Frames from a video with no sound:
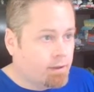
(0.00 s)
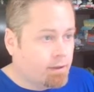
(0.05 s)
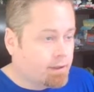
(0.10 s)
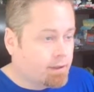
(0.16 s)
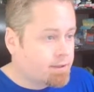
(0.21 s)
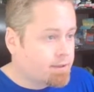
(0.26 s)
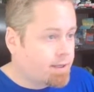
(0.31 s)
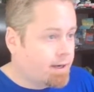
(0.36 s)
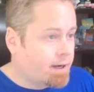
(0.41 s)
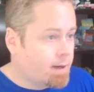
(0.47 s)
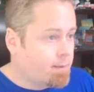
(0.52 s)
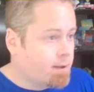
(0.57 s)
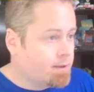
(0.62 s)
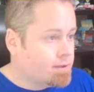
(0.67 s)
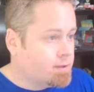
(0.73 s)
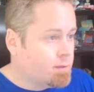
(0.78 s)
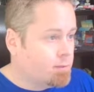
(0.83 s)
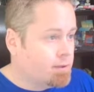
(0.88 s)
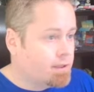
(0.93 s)
excited about
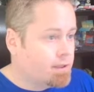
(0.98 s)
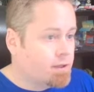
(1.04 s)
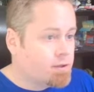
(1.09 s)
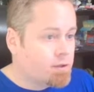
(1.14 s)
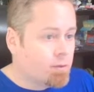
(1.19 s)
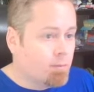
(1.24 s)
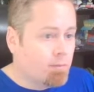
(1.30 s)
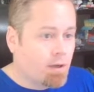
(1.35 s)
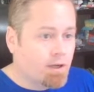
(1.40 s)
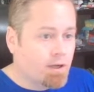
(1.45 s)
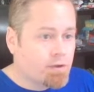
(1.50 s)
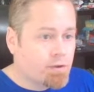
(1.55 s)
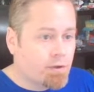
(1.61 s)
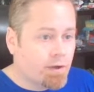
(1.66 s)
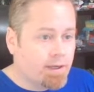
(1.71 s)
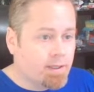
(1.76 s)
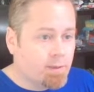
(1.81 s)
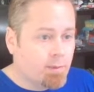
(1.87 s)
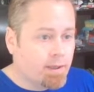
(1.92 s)
some potential bond
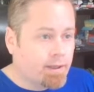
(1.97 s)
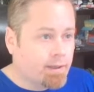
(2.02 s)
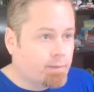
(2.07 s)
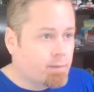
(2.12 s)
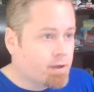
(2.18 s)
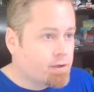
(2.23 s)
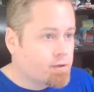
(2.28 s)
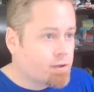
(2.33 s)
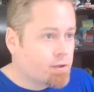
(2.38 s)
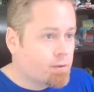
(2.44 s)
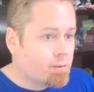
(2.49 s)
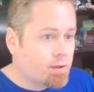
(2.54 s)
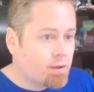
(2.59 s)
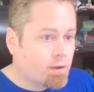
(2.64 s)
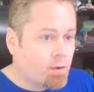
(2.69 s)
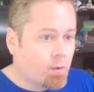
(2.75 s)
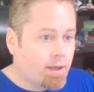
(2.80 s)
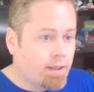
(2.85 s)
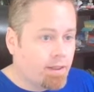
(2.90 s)
trade, but I'm not sure we're
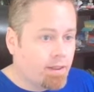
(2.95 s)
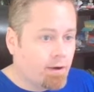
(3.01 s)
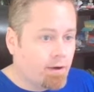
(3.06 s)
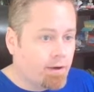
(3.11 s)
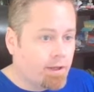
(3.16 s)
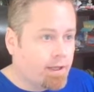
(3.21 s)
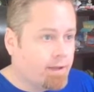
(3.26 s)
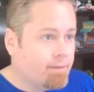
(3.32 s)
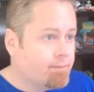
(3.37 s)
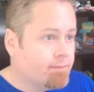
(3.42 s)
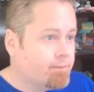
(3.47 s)
quite there yet.